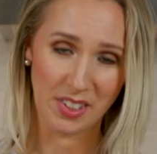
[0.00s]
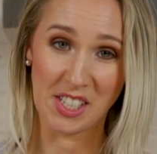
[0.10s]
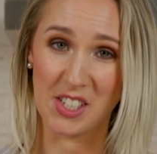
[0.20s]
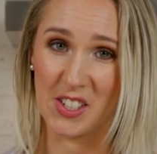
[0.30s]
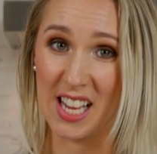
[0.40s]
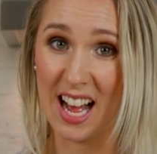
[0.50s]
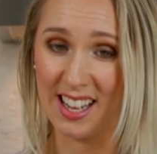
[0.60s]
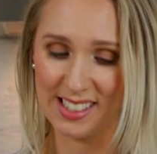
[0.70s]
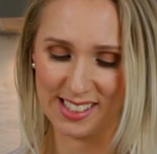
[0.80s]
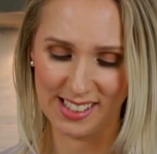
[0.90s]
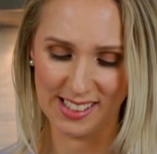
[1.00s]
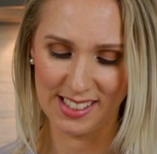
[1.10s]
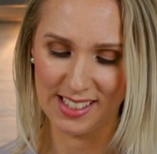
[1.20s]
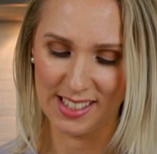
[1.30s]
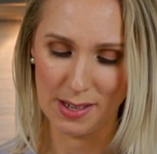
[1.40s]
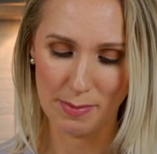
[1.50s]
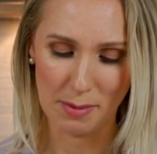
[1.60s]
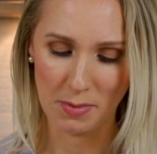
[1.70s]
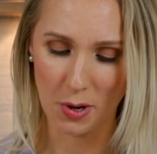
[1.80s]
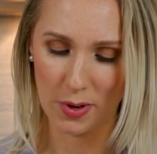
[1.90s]
almost looks hot,
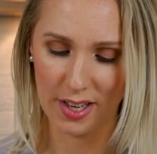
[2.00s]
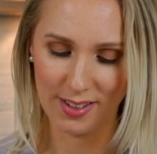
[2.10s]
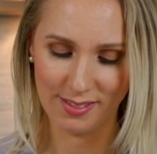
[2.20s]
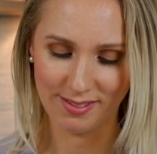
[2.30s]
but I'm going in.